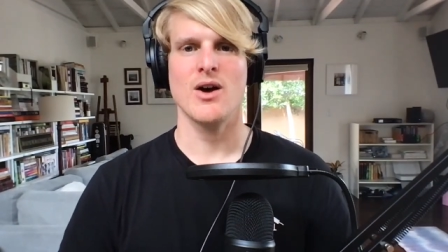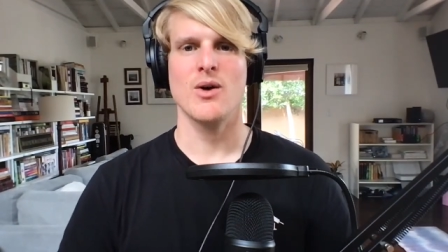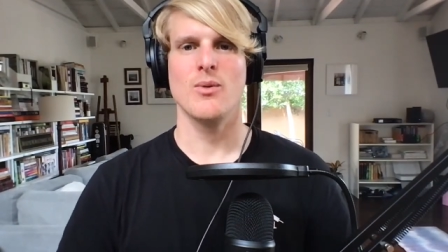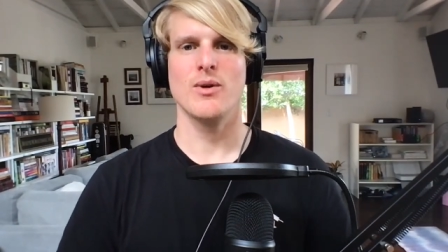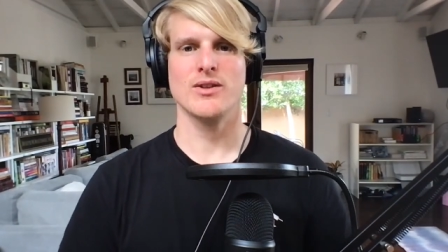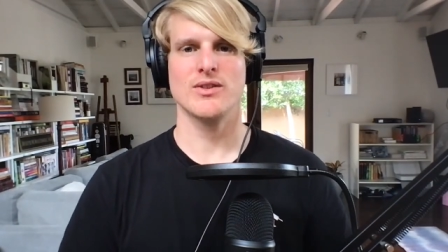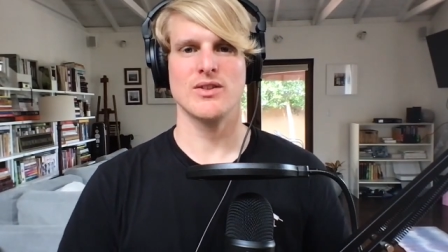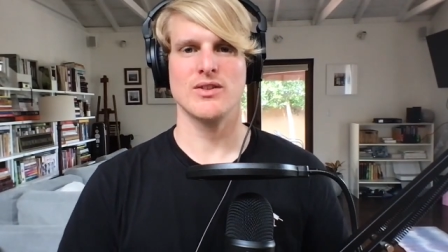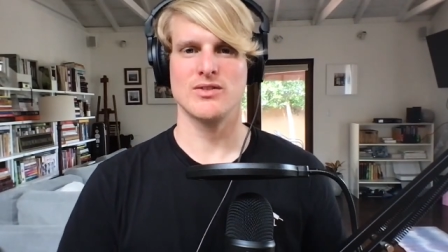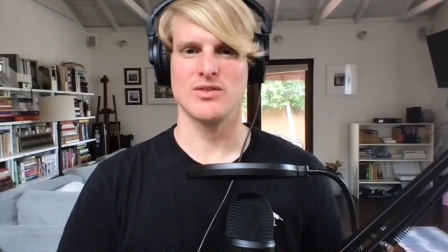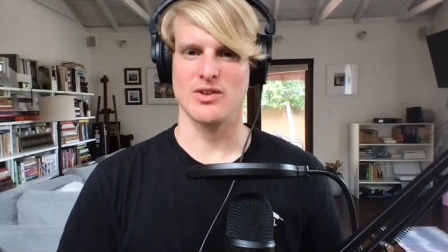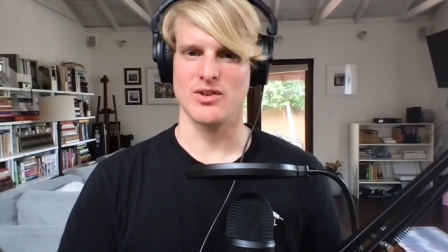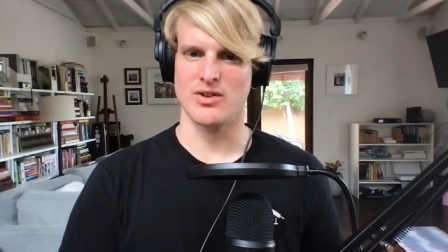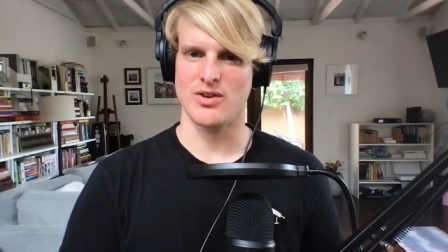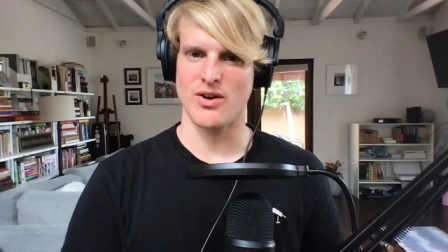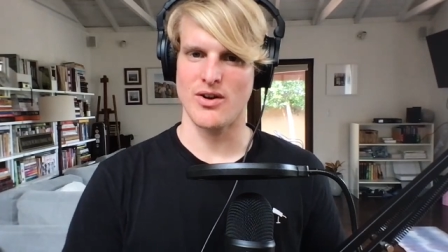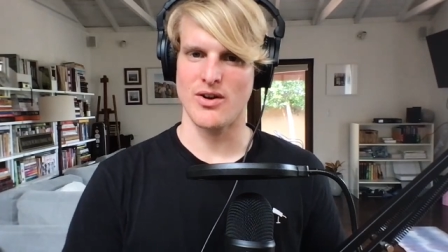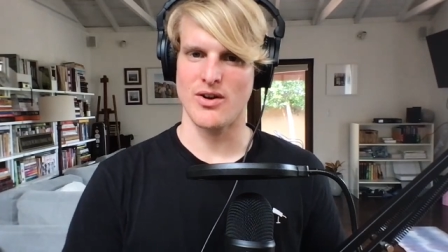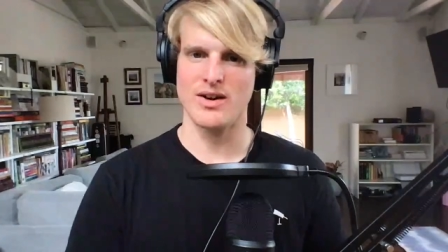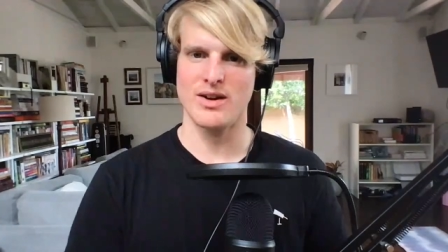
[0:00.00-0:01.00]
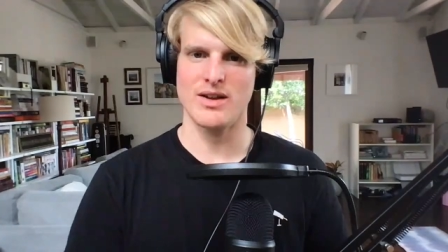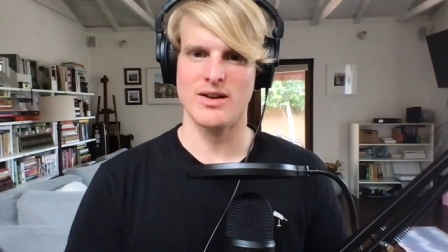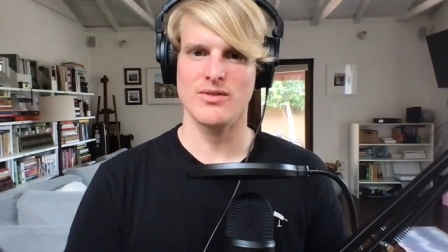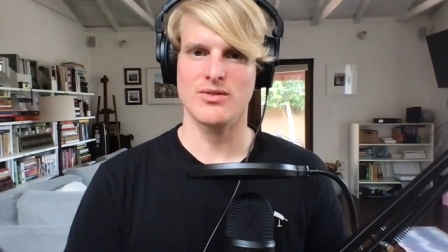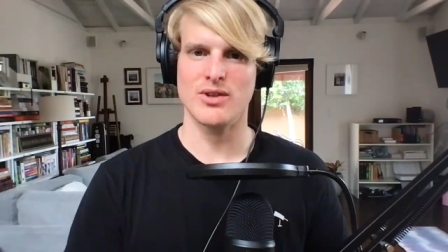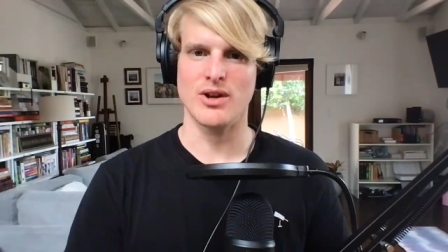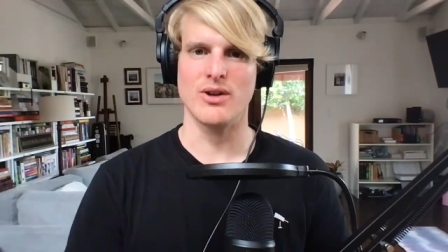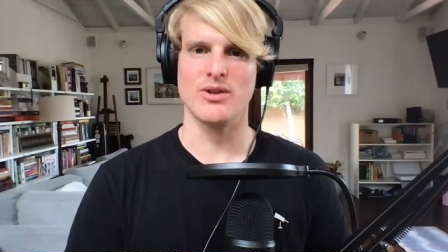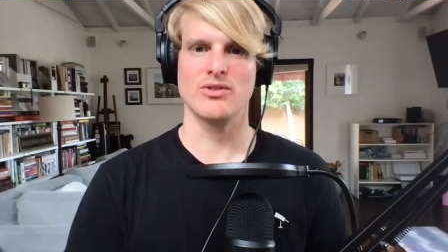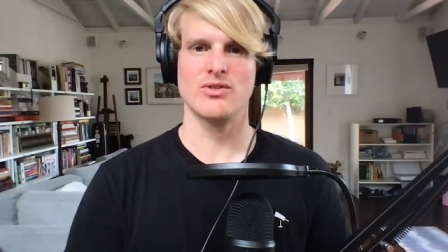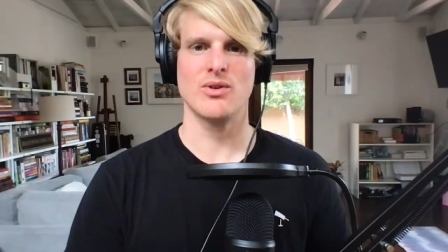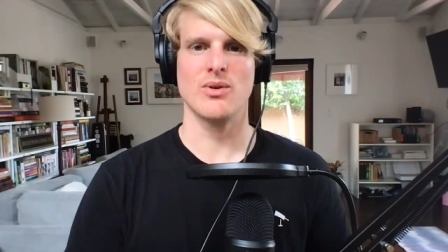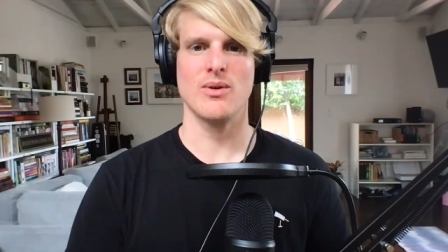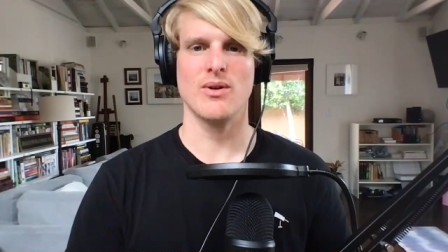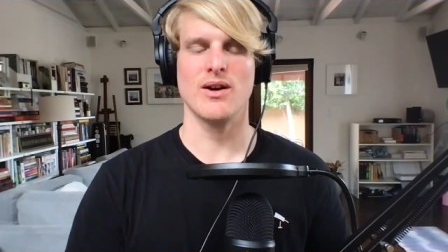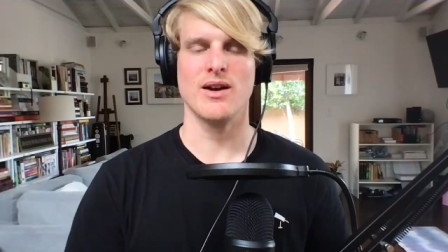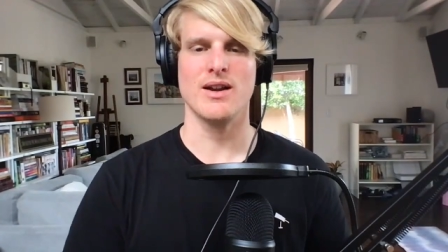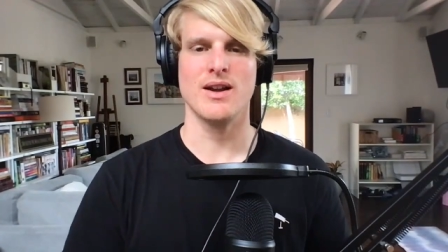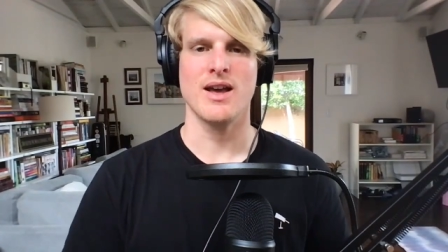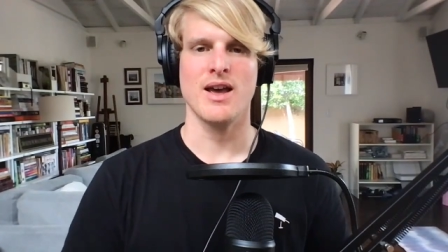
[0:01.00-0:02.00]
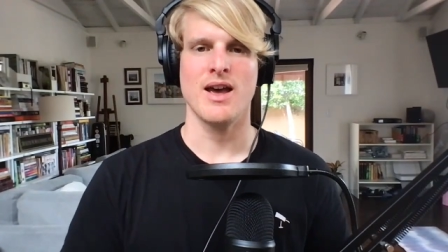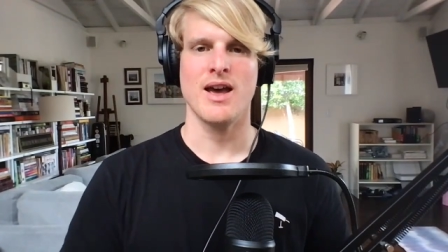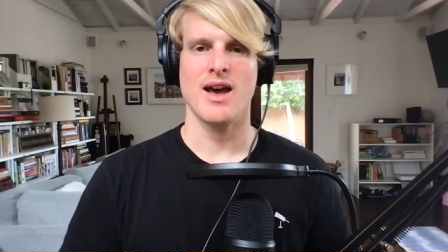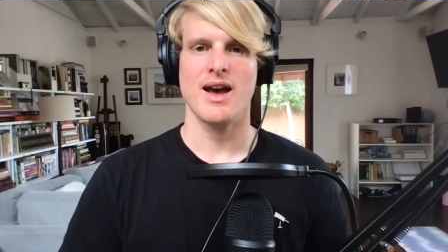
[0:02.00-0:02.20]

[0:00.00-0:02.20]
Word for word: What's the security of Dogecoin?